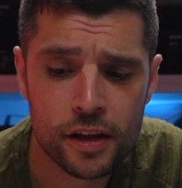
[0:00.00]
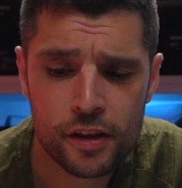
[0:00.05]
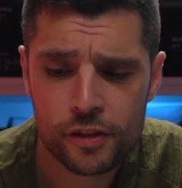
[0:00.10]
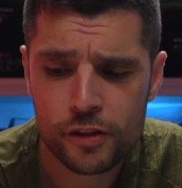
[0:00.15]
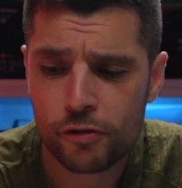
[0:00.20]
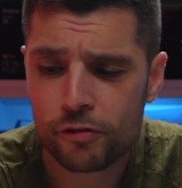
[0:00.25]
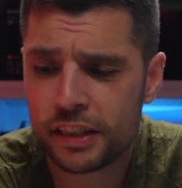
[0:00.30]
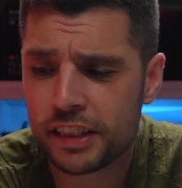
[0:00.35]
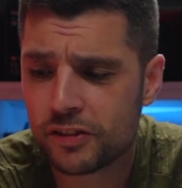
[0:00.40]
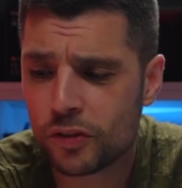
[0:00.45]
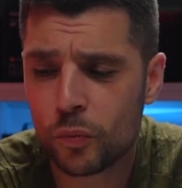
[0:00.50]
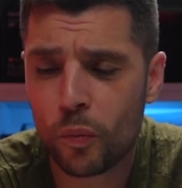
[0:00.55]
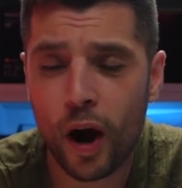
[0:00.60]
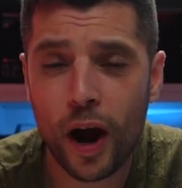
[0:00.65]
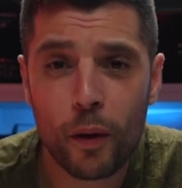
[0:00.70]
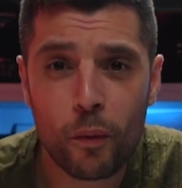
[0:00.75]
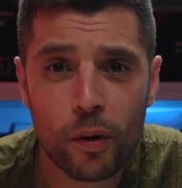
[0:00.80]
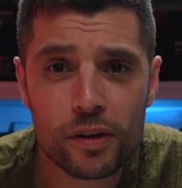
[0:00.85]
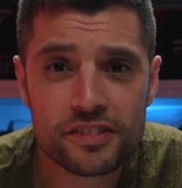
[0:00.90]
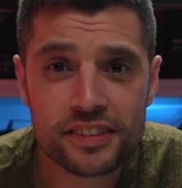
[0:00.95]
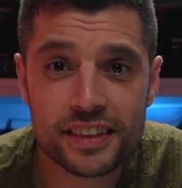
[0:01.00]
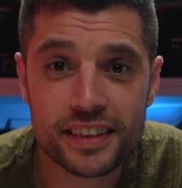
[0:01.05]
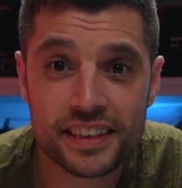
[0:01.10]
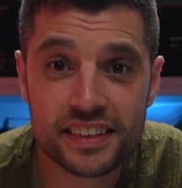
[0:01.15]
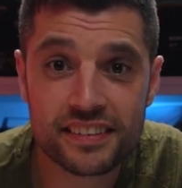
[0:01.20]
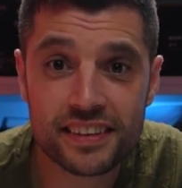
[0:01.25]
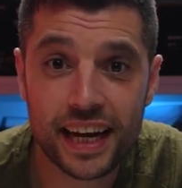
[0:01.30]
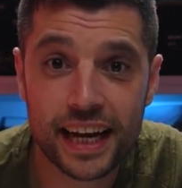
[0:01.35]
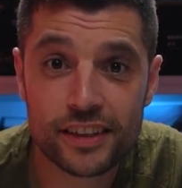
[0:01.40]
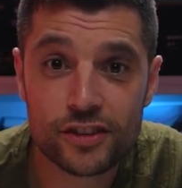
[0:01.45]
The reason why I wanted
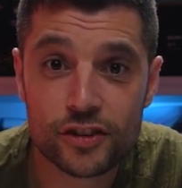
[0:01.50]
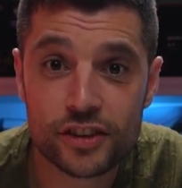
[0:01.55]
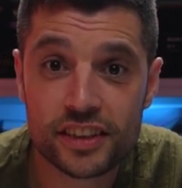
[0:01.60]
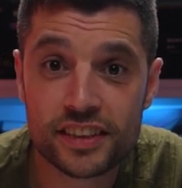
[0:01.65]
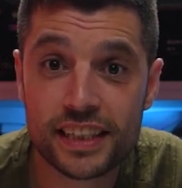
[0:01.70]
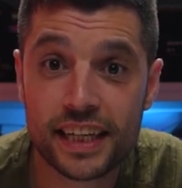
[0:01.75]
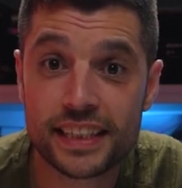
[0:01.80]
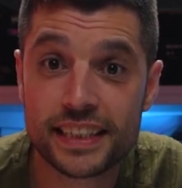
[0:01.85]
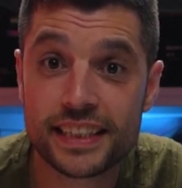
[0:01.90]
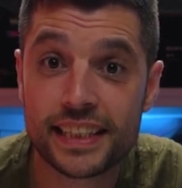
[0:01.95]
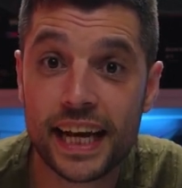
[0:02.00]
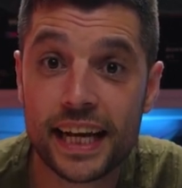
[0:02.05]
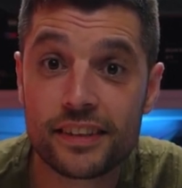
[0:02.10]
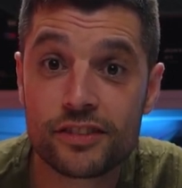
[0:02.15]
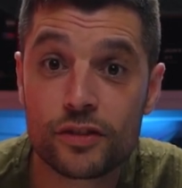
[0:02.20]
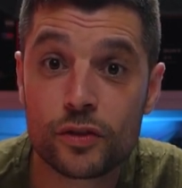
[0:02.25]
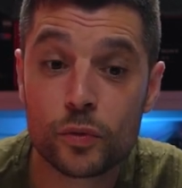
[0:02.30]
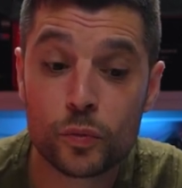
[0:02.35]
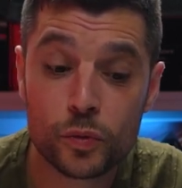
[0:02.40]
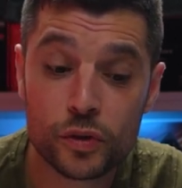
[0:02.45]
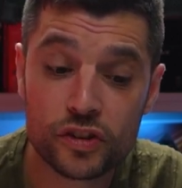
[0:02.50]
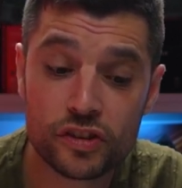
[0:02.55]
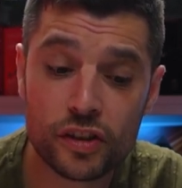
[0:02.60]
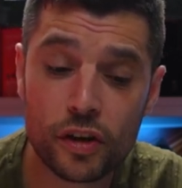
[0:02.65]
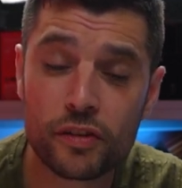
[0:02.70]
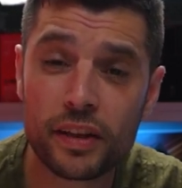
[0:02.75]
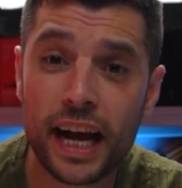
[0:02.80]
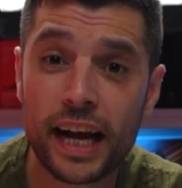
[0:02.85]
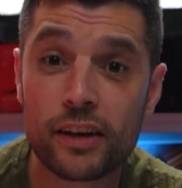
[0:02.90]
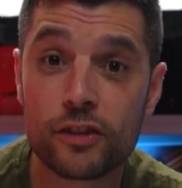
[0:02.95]
this electric standing desk was
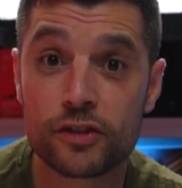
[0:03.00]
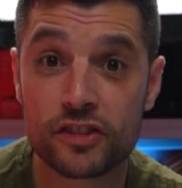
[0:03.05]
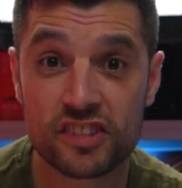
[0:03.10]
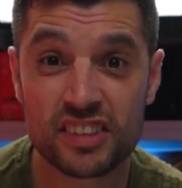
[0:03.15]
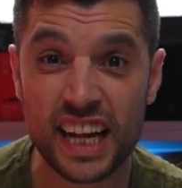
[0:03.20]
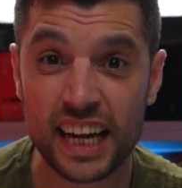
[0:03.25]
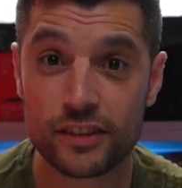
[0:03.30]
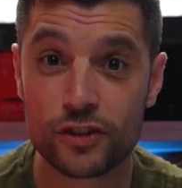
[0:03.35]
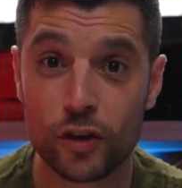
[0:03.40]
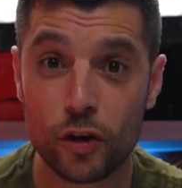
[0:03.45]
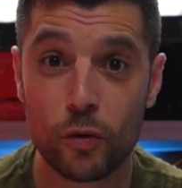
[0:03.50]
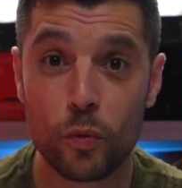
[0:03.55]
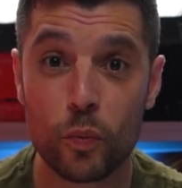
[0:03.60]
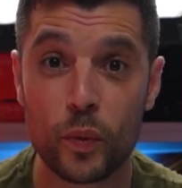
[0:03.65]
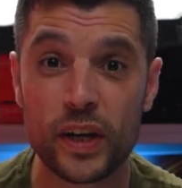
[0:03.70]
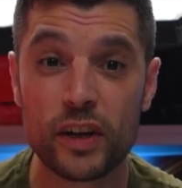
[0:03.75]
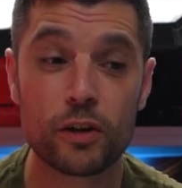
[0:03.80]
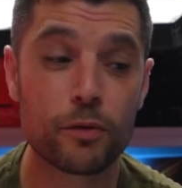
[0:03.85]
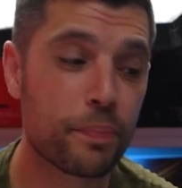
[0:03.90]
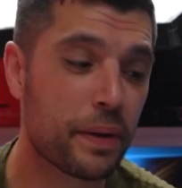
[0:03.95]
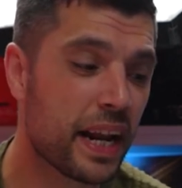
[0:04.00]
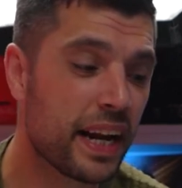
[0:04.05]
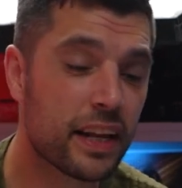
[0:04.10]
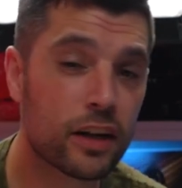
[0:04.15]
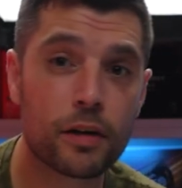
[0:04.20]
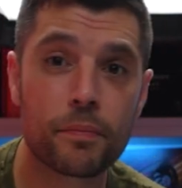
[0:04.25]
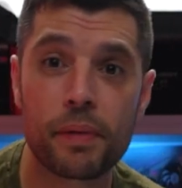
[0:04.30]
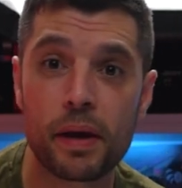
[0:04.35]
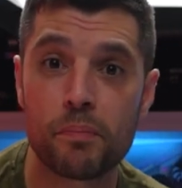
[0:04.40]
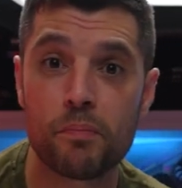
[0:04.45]
so that I could stand up, we could be a
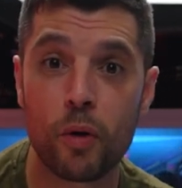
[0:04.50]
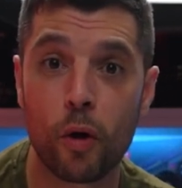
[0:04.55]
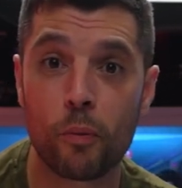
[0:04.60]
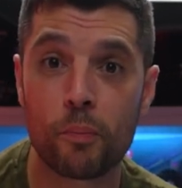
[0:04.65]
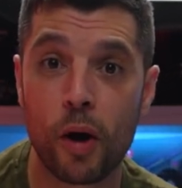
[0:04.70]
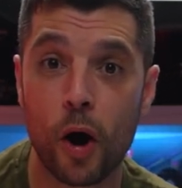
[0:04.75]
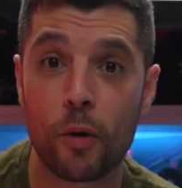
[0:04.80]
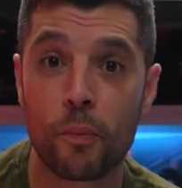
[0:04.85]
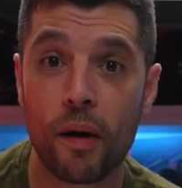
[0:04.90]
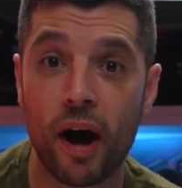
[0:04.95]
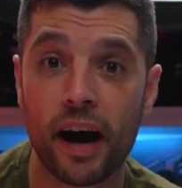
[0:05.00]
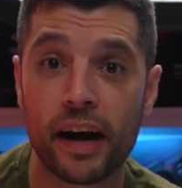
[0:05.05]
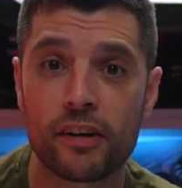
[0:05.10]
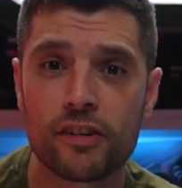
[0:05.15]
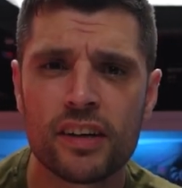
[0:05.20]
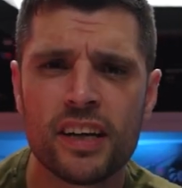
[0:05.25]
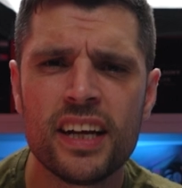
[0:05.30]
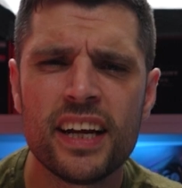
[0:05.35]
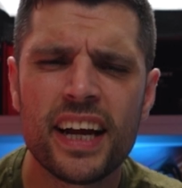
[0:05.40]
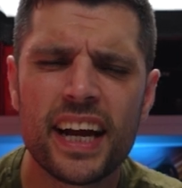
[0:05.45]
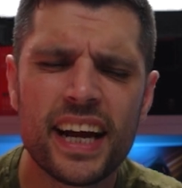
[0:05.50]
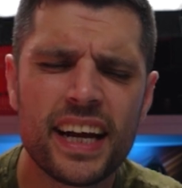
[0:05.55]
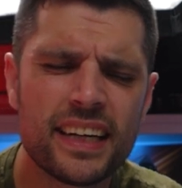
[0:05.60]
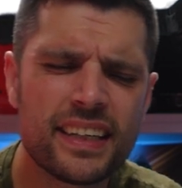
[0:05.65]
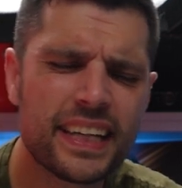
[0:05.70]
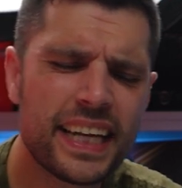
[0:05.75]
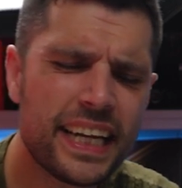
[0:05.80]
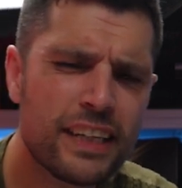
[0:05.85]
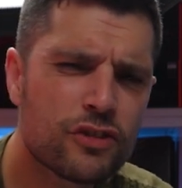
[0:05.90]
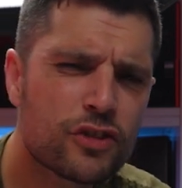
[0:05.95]
little bit more mobile
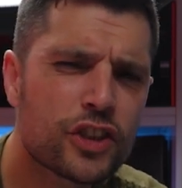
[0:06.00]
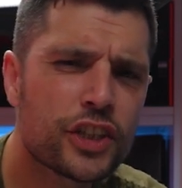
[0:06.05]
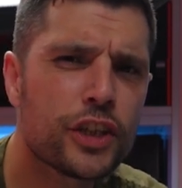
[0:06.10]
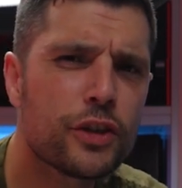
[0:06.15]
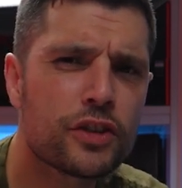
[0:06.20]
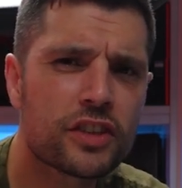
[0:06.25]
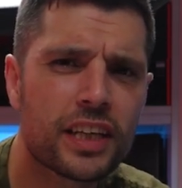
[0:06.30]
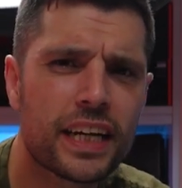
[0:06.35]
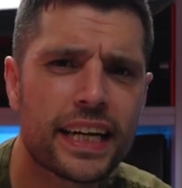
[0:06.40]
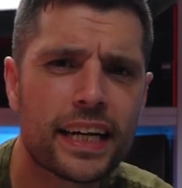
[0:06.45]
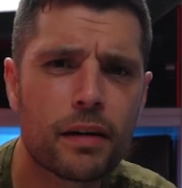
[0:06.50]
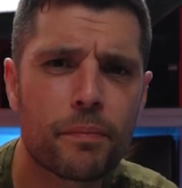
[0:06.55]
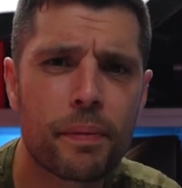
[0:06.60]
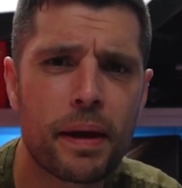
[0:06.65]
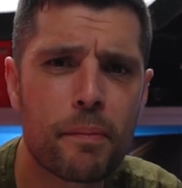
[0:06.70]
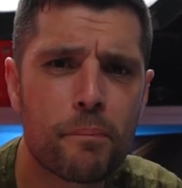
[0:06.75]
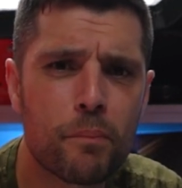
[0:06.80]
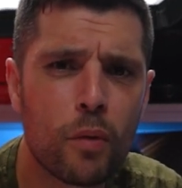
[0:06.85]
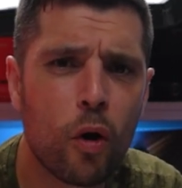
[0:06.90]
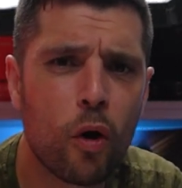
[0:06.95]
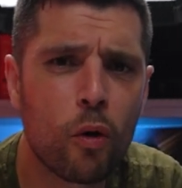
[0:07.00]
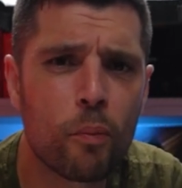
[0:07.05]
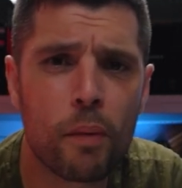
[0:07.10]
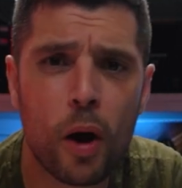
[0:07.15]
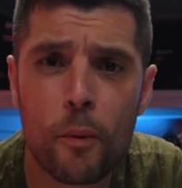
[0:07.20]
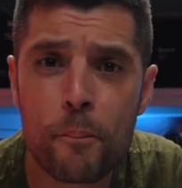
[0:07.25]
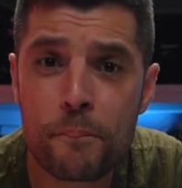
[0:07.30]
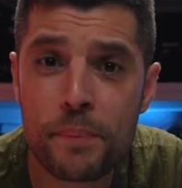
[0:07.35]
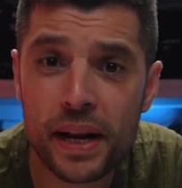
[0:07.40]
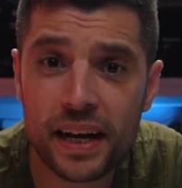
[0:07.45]
and introduce a little bit more
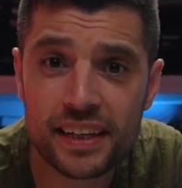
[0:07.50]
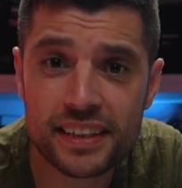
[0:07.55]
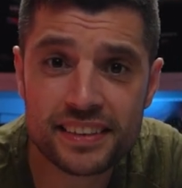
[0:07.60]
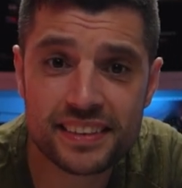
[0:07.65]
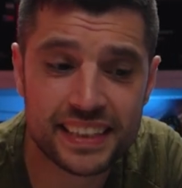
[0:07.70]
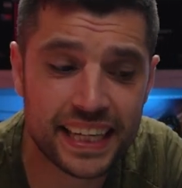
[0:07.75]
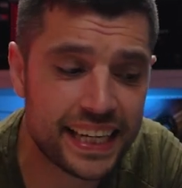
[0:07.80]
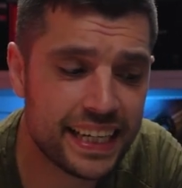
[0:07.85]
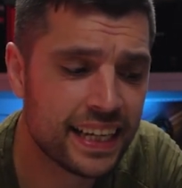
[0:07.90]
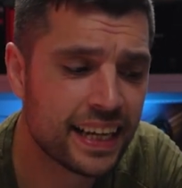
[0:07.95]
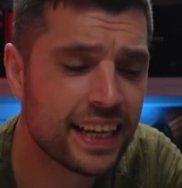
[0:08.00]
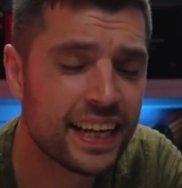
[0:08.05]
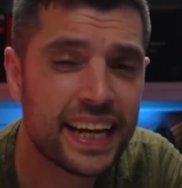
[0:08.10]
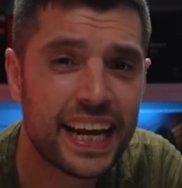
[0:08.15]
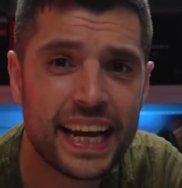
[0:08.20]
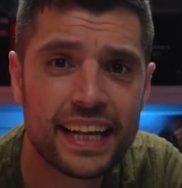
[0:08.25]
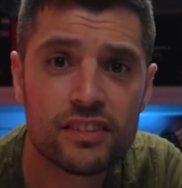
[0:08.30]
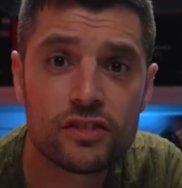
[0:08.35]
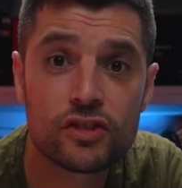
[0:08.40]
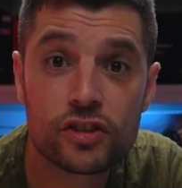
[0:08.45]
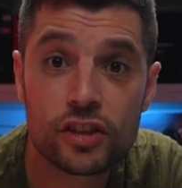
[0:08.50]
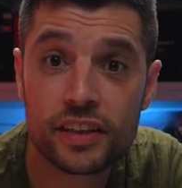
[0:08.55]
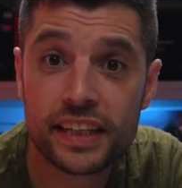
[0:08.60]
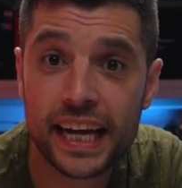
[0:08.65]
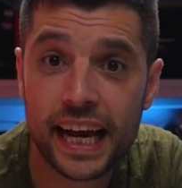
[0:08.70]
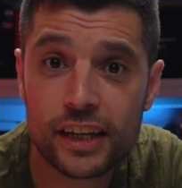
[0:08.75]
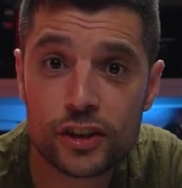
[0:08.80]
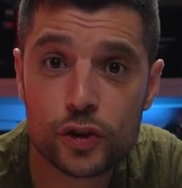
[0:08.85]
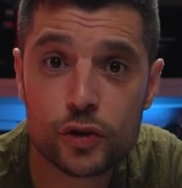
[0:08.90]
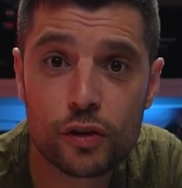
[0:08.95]
mobility into the
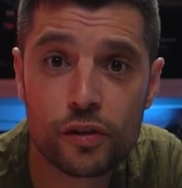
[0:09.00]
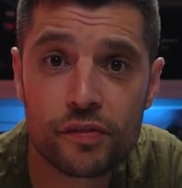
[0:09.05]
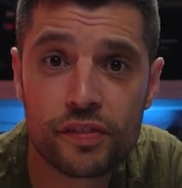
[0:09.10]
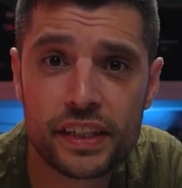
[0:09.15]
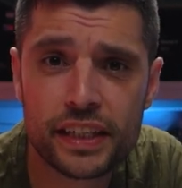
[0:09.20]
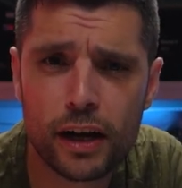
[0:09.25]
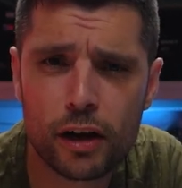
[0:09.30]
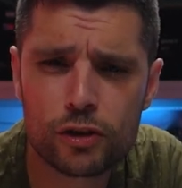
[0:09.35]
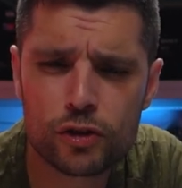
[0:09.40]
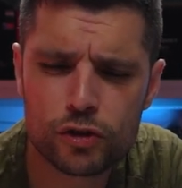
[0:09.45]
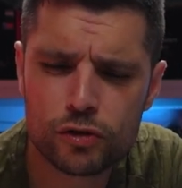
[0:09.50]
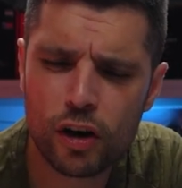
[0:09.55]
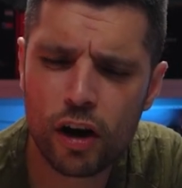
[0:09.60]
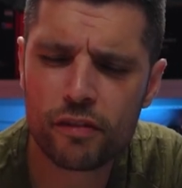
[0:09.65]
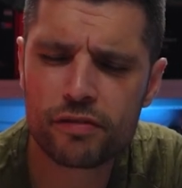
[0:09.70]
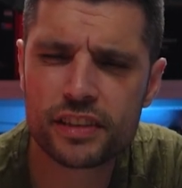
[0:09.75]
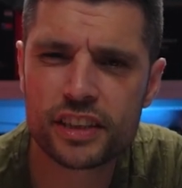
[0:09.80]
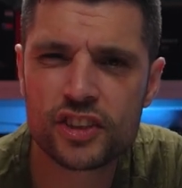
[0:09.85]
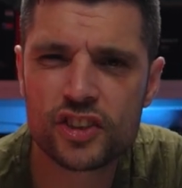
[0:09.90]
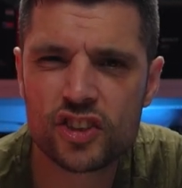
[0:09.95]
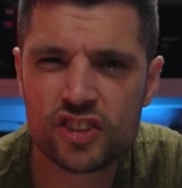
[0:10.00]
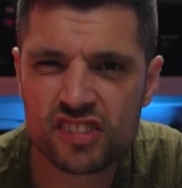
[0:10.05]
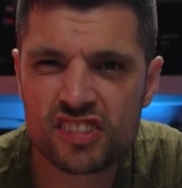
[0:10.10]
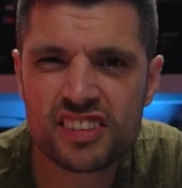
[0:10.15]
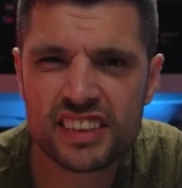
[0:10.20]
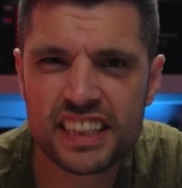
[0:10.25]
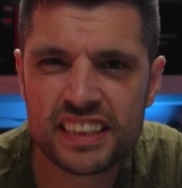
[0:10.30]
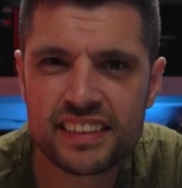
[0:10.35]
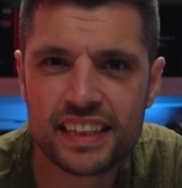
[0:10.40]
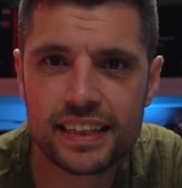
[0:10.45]
actual videos rather than just
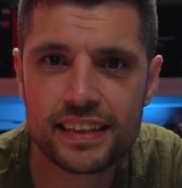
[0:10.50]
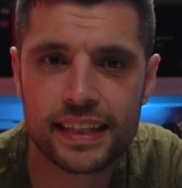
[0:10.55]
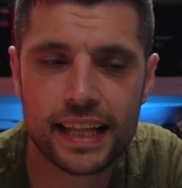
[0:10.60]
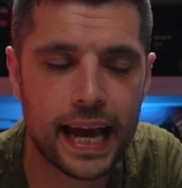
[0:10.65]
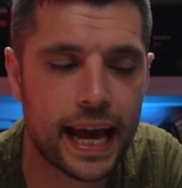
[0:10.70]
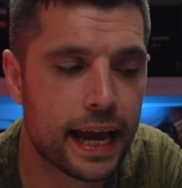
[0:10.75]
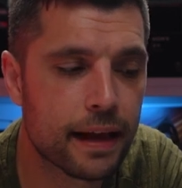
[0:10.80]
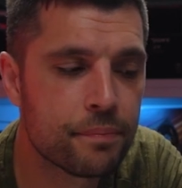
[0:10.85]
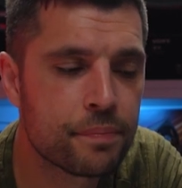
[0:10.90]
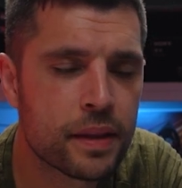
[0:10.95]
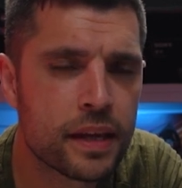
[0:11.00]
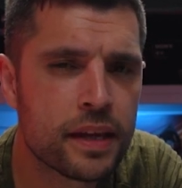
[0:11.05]
sitting there.